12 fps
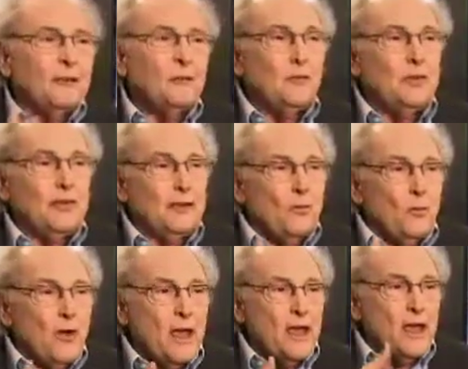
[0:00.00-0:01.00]
with the
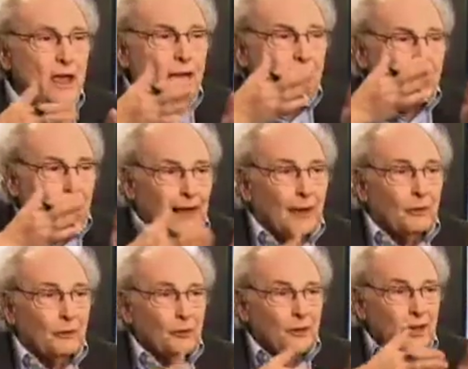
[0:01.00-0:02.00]
way I
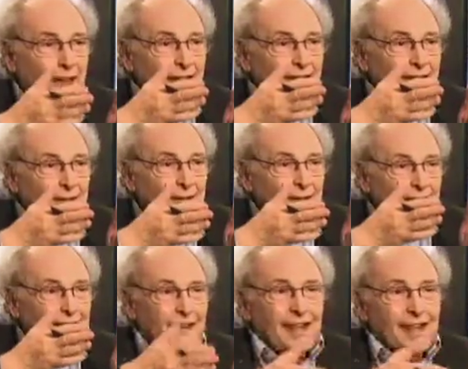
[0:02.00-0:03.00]
calculate
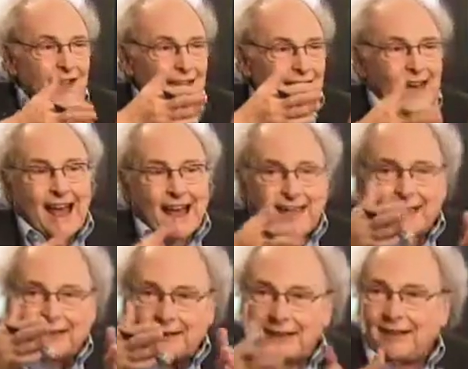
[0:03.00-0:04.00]
day, night,